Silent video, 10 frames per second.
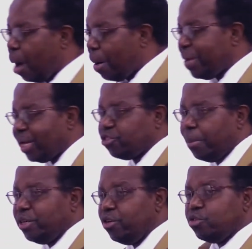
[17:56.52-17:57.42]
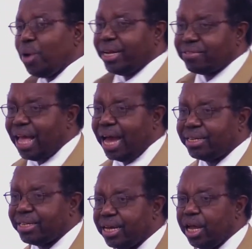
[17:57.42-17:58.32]
our biggest job, and you need to
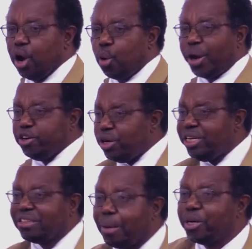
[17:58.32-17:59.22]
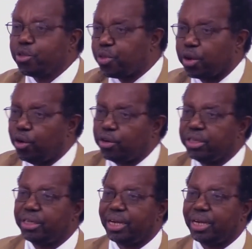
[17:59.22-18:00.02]
understand, when you lead somebody to the Lord,